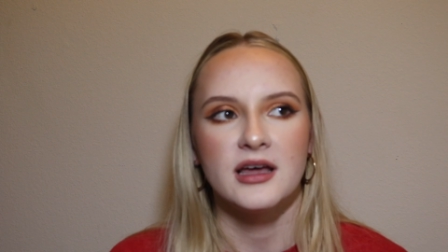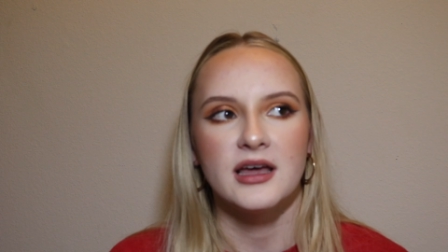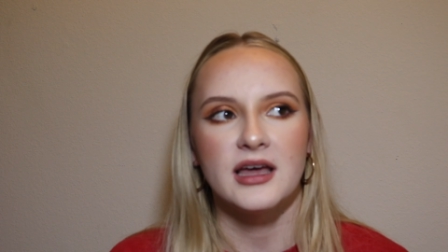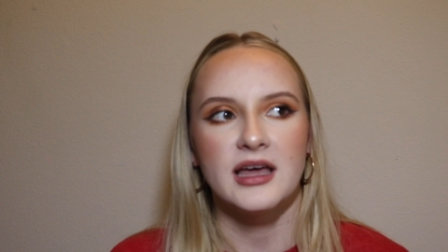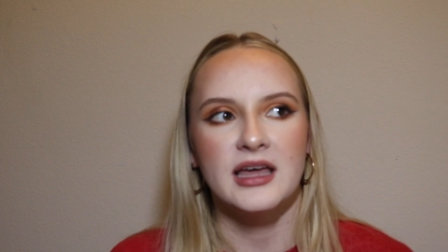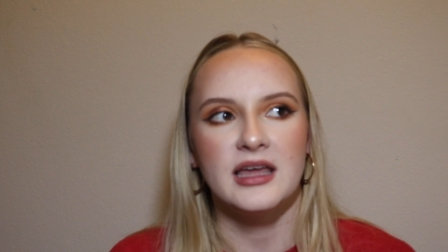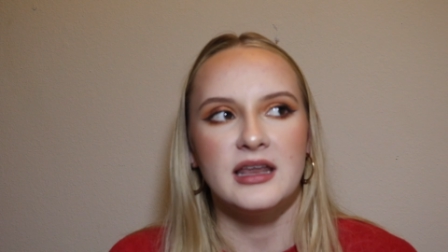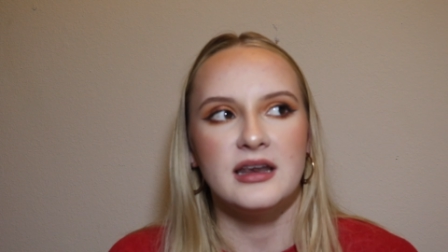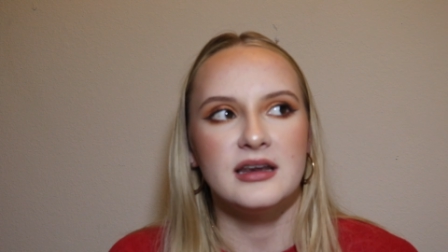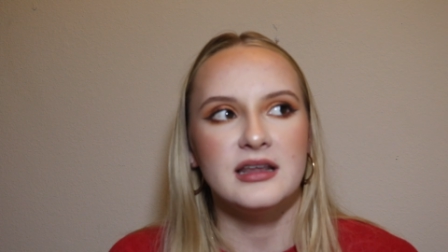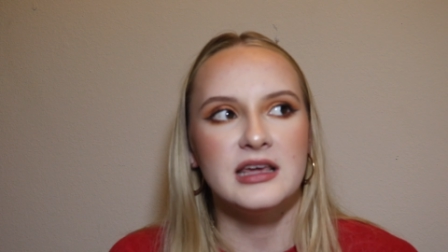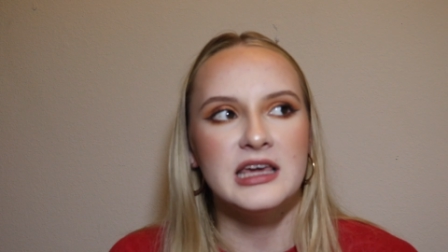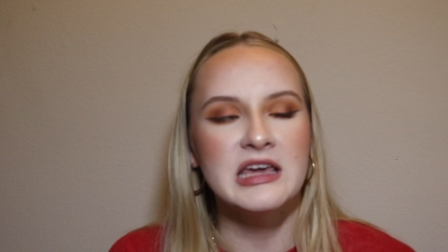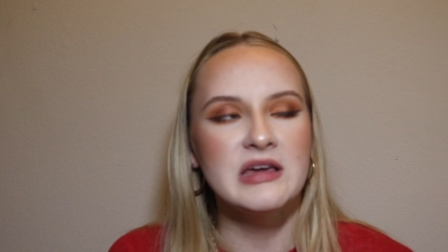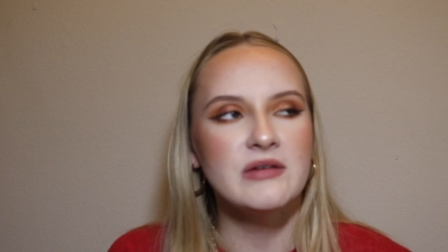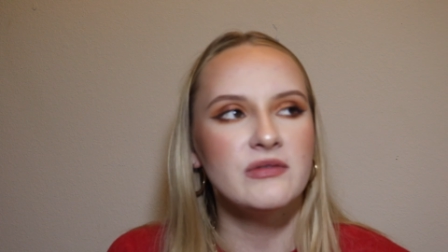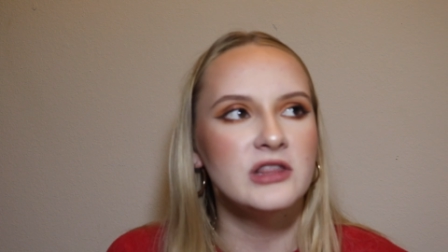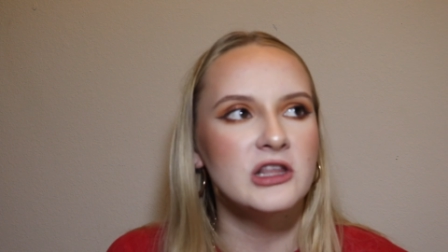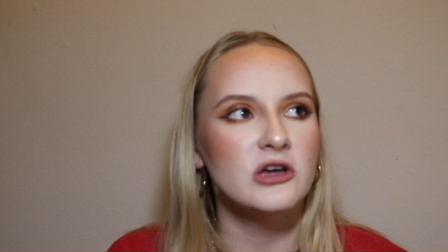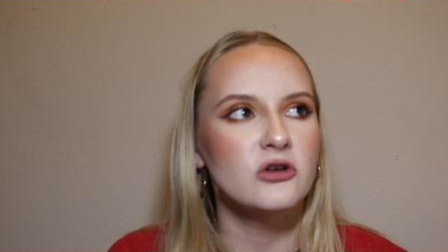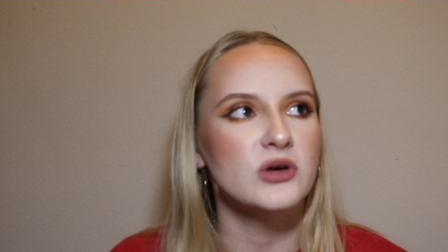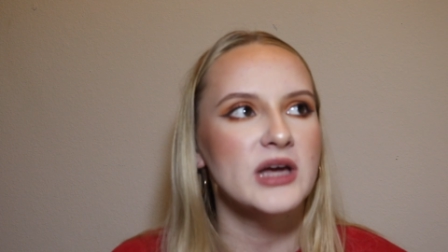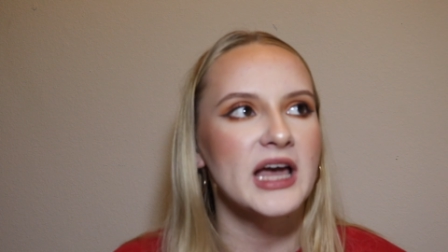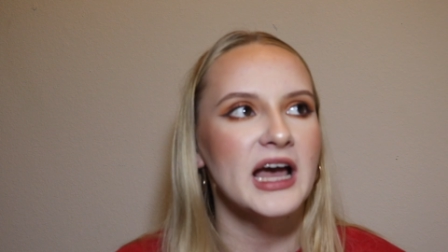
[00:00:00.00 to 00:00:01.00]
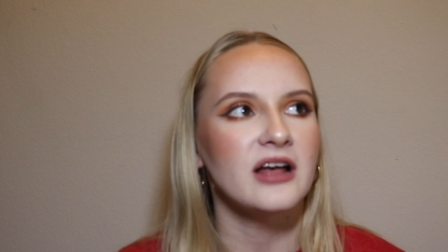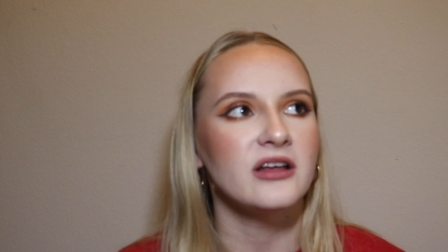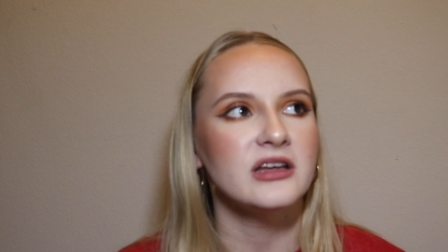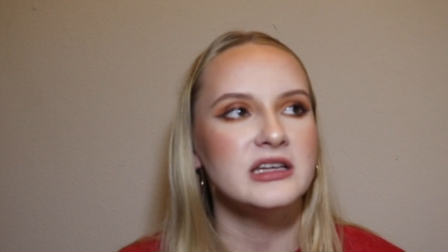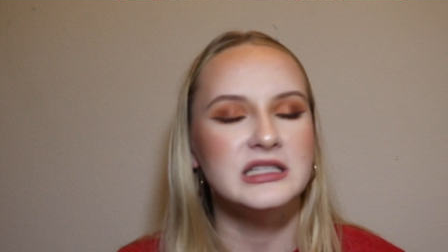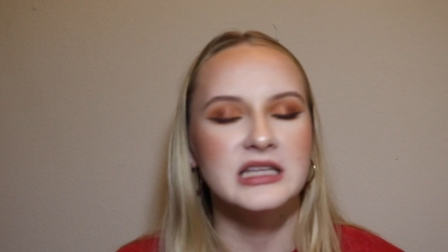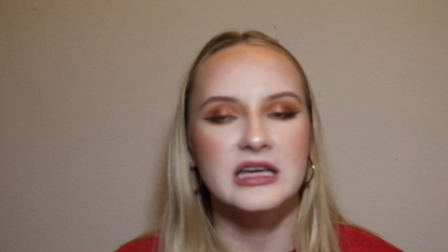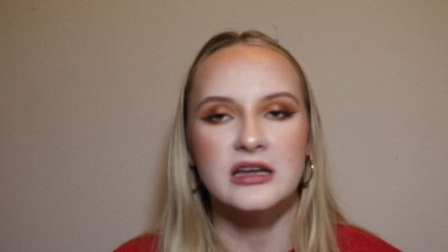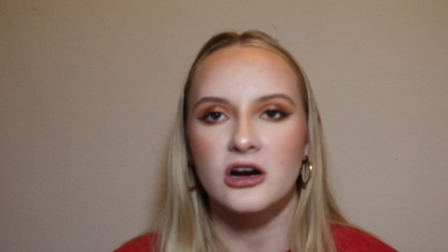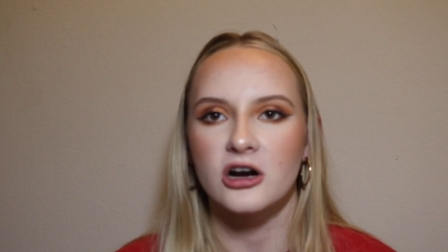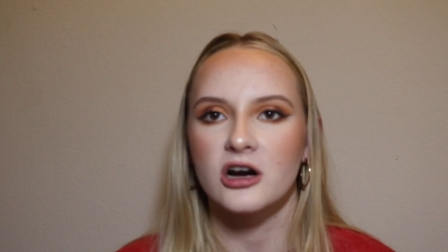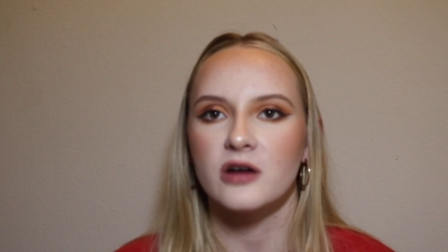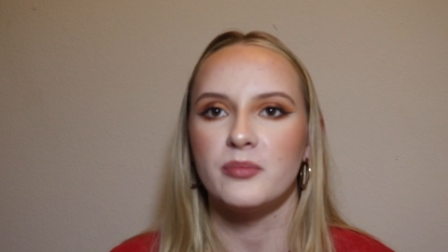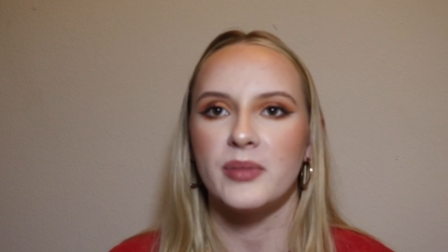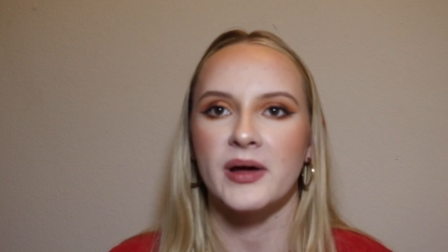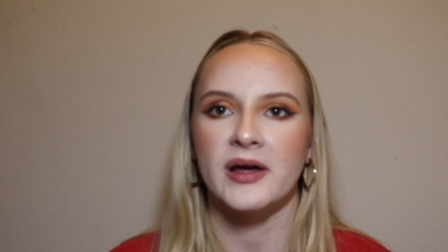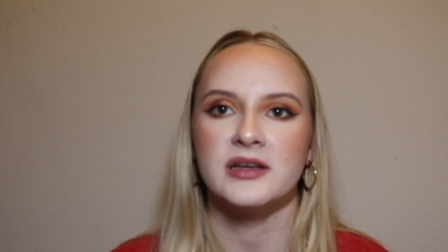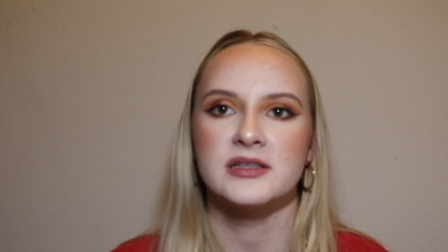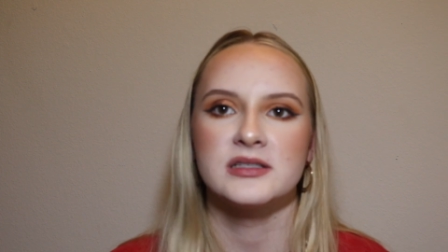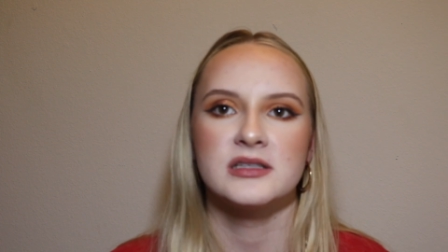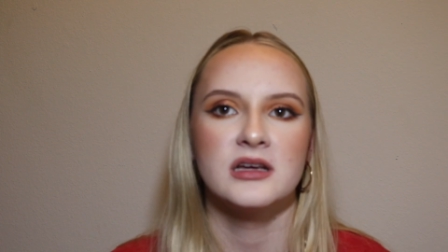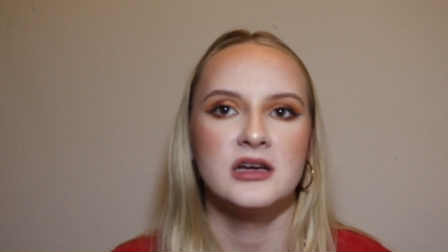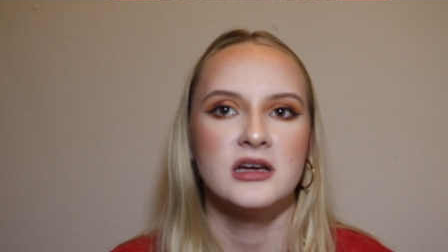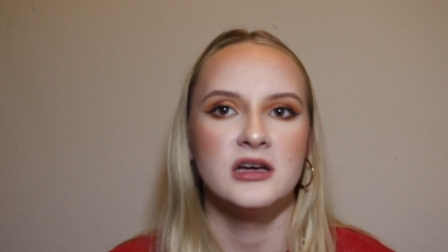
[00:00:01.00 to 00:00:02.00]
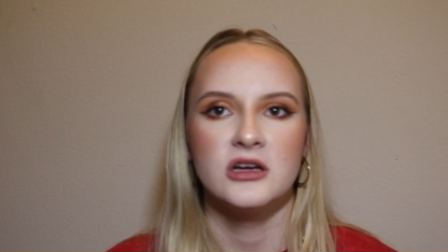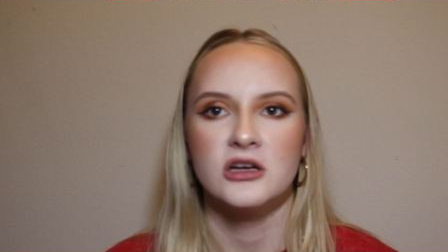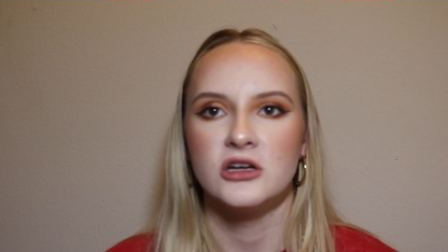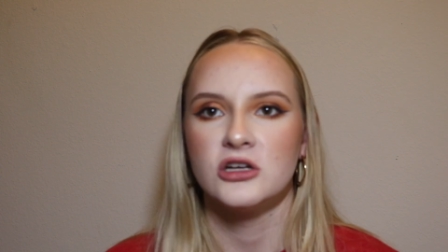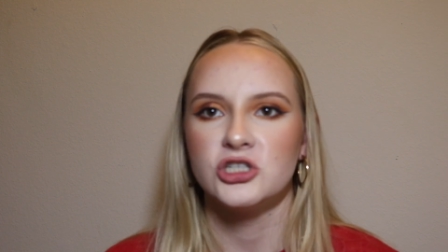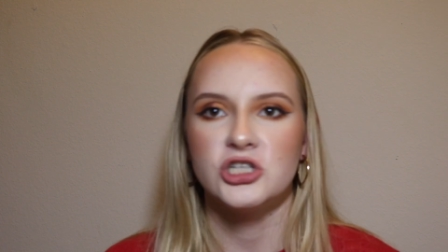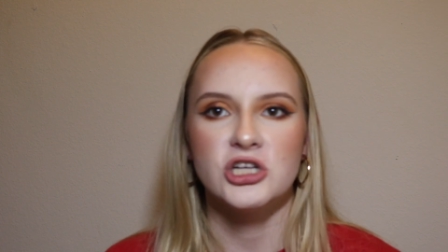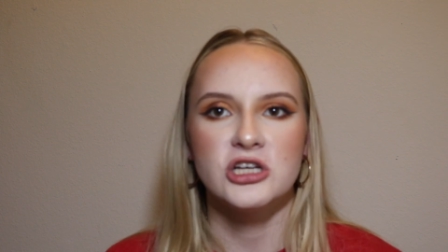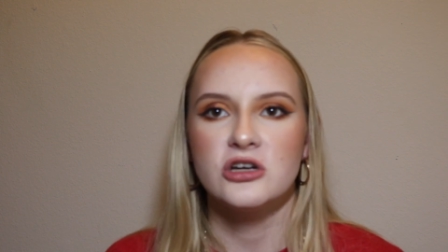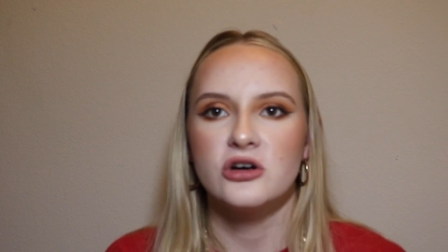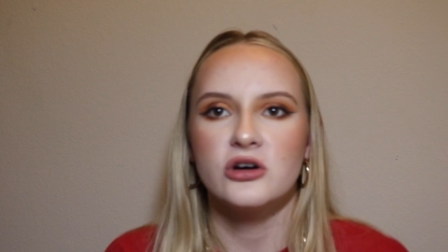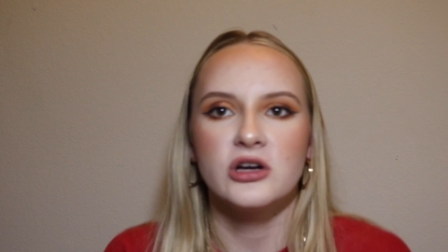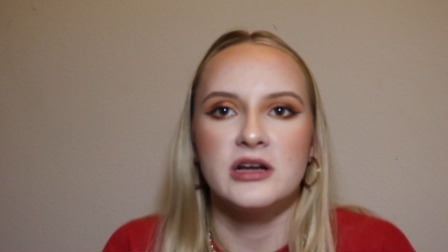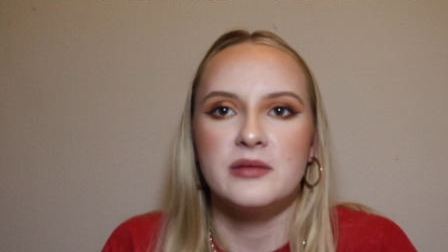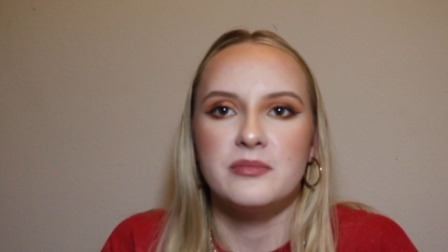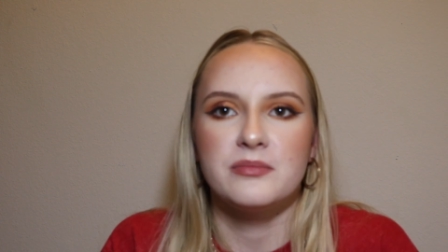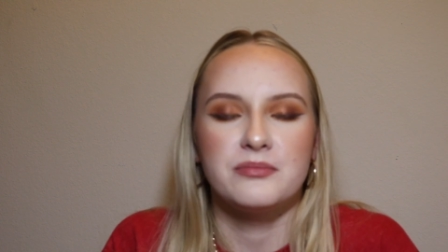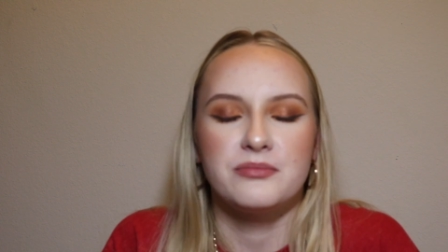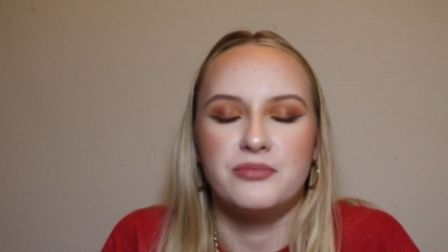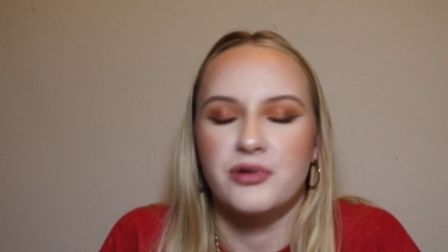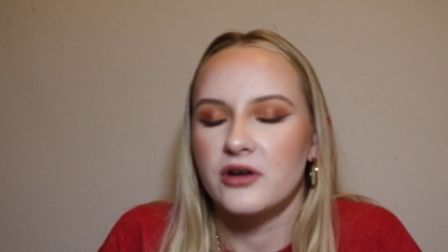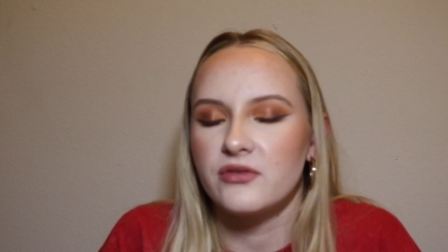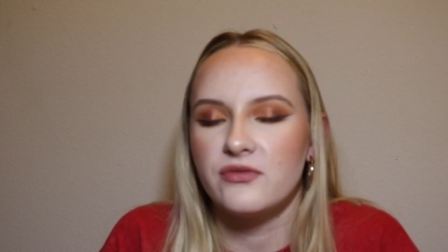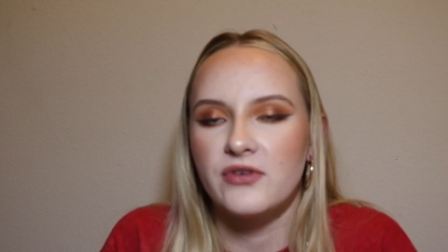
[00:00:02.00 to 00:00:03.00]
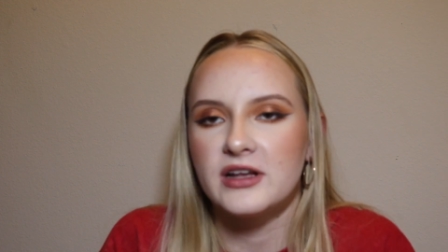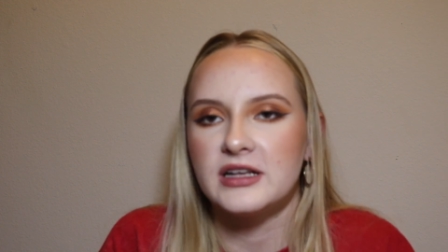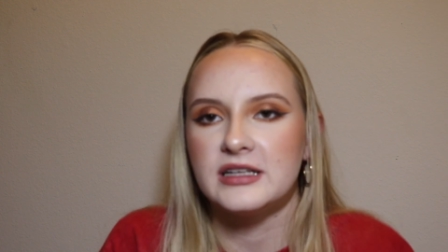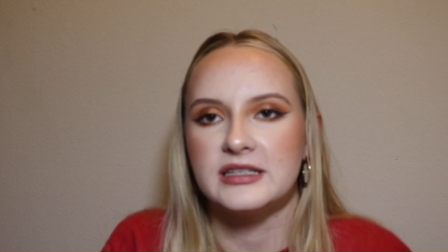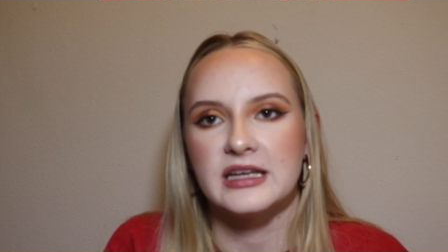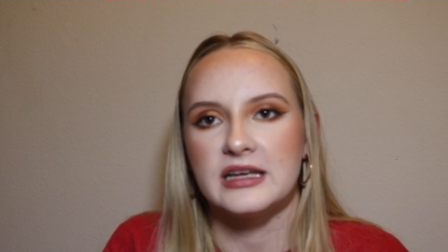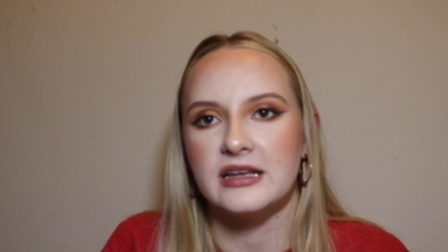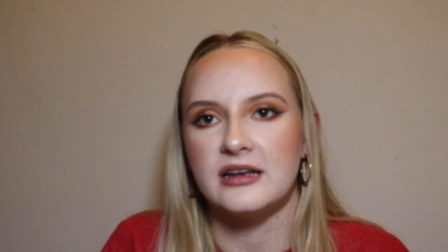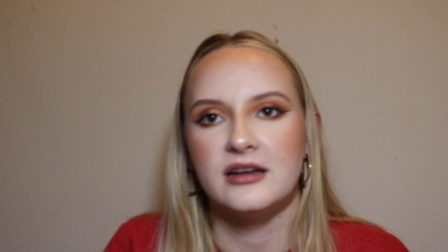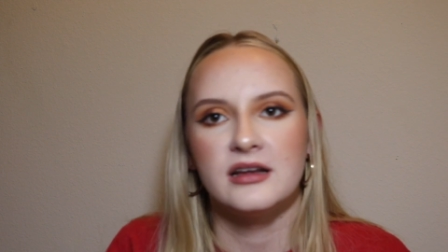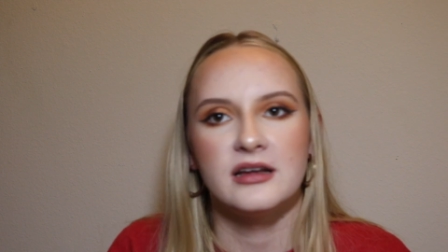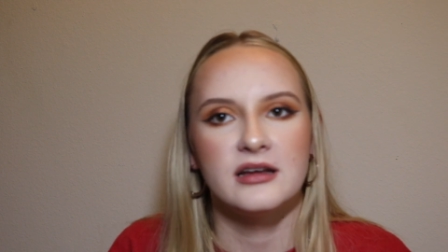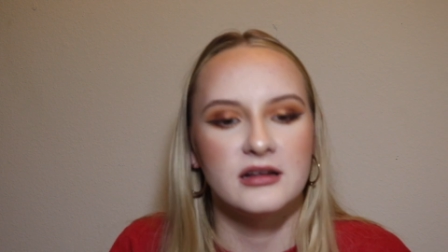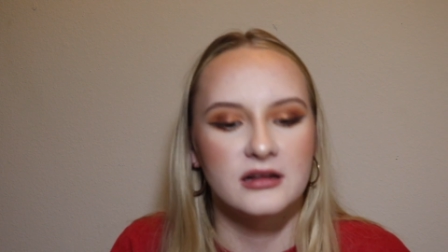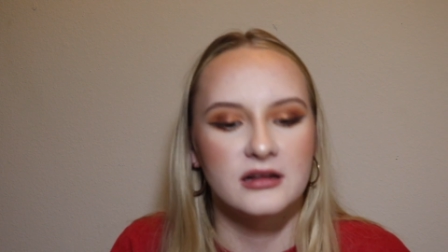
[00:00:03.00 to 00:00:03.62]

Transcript: And even though Kelly did her best, she couldn't prevent it.